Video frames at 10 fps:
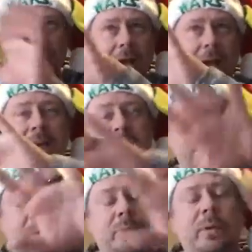I asked him
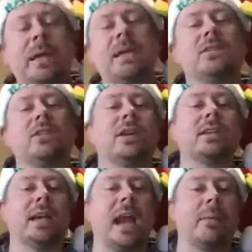to please look at the
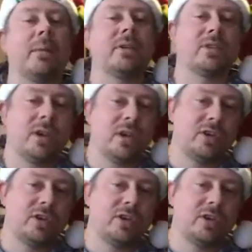cameras,